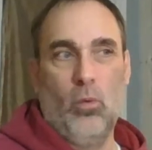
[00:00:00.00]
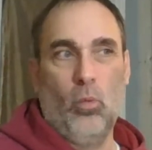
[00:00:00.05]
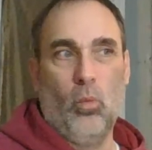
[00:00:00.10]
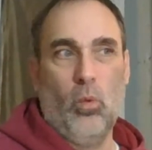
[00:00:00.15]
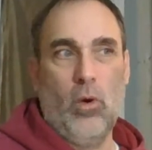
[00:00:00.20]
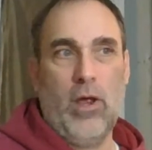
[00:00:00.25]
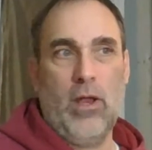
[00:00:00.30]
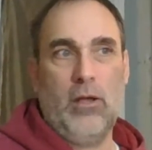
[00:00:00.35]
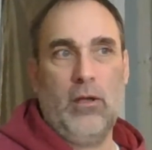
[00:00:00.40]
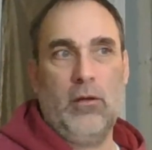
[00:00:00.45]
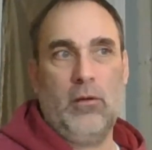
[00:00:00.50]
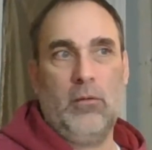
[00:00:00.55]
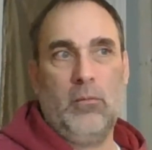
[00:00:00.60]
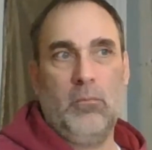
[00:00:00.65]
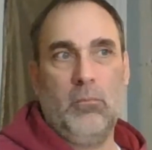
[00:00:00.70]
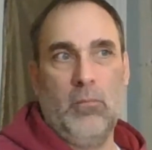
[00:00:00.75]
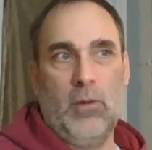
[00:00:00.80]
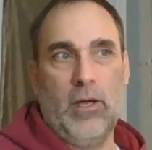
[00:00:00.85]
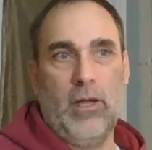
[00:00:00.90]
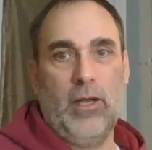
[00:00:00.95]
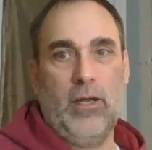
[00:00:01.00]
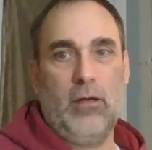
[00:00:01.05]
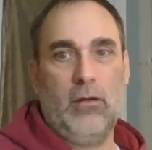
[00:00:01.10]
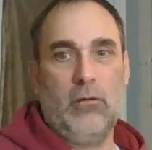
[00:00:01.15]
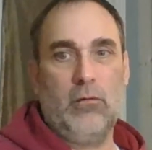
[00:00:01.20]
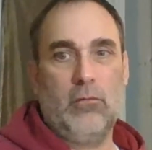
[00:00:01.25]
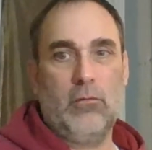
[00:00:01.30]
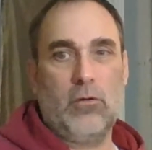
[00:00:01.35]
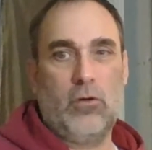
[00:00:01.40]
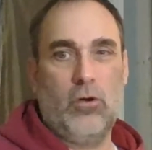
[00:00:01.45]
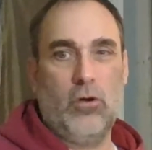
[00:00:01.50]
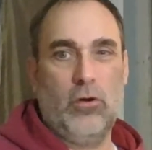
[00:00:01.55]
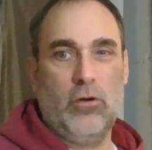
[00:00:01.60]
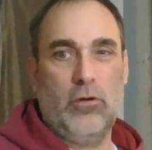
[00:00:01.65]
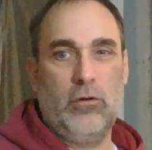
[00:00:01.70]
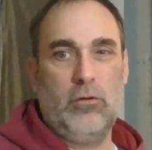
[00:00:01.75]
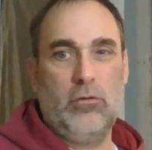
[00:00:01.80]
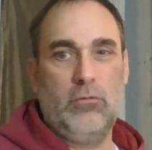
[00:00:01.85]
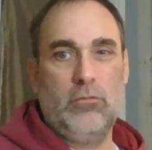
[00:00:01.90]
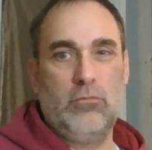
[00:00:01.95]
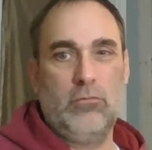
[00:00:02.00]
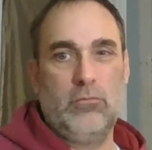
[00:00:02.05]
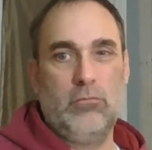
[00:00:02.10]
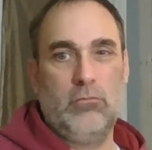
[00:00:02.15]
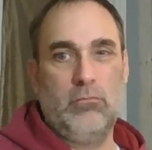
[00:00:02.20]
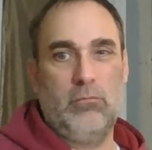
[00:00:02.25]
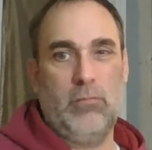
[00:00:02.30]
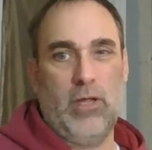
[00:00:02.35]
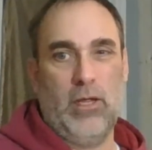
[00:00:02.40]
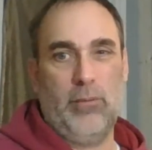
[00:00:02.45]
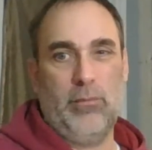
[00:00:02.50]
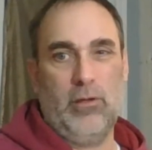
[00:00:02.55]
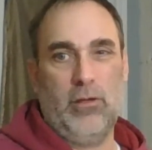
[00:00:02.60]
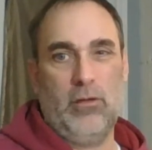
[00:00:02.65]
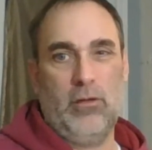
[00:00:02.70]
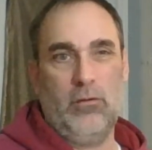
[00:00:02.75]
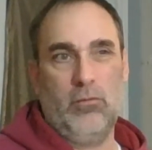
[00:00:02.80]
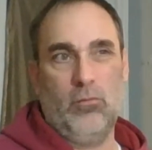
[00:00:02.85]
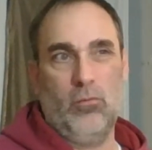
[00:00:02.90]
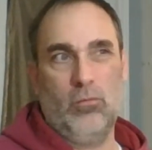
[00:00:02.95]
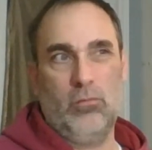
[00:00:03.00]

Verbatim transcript: when, might, could, maybe,